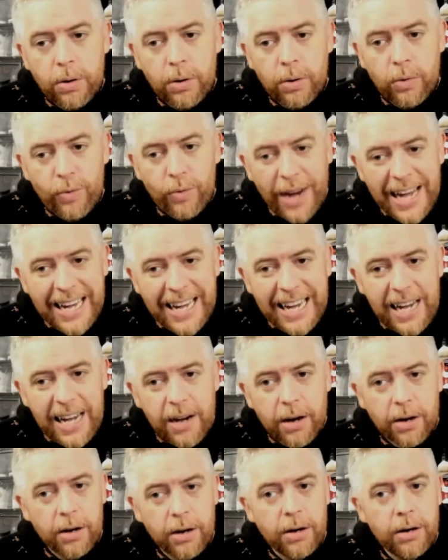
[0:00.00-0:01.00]
right
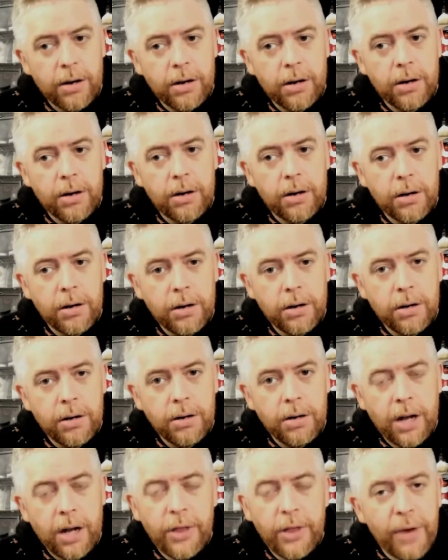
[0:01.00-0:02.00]
here
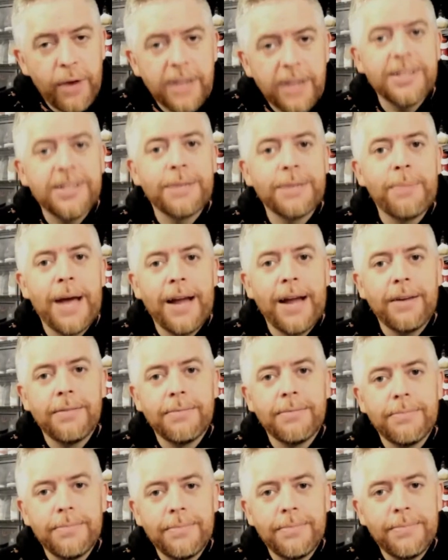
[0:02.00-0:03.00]
on the Wrestling Mat.
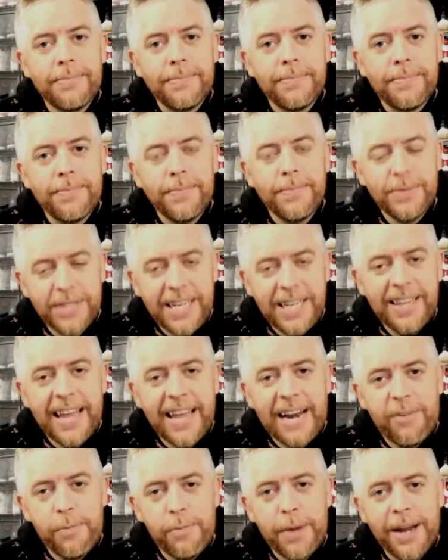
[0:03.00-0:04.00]
See you
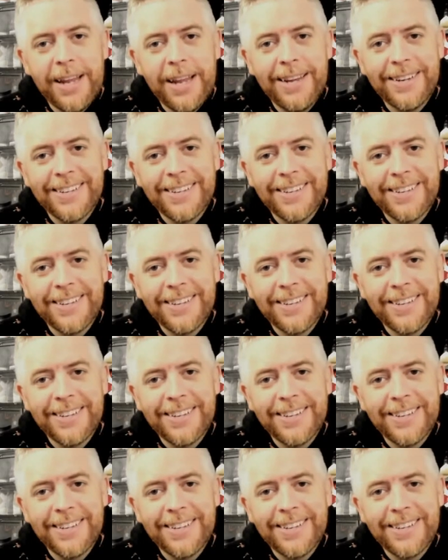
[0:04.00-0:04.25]
then, everybody.